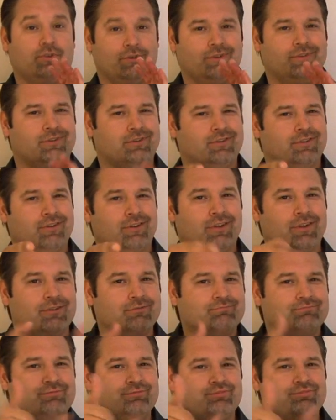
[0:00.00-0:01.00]
This, in
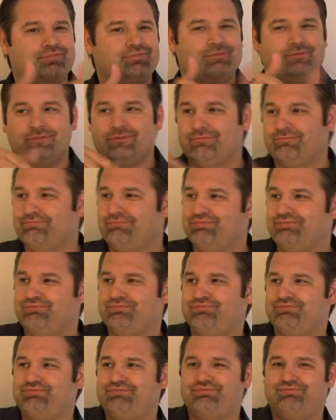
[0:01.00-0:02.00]
turn, means
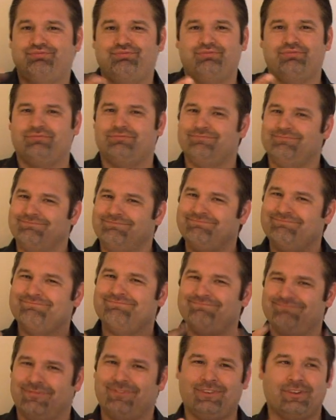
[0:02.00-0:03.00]
competition is great for
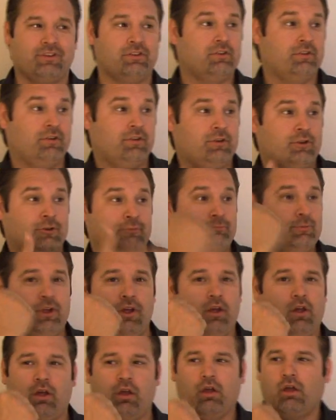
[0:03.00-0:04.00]
each job,
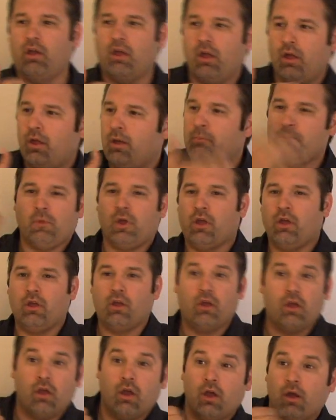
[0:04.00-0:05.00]
with many
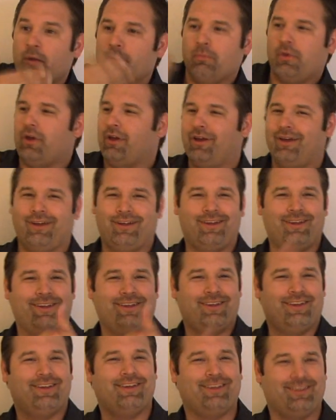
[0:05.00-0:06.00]
people for the employer
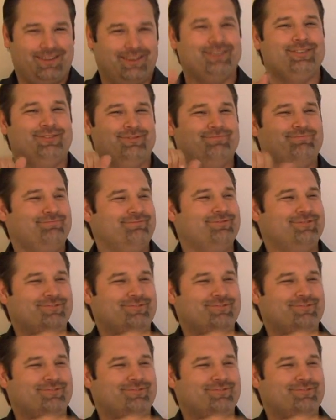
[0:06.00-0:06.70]
to choose from.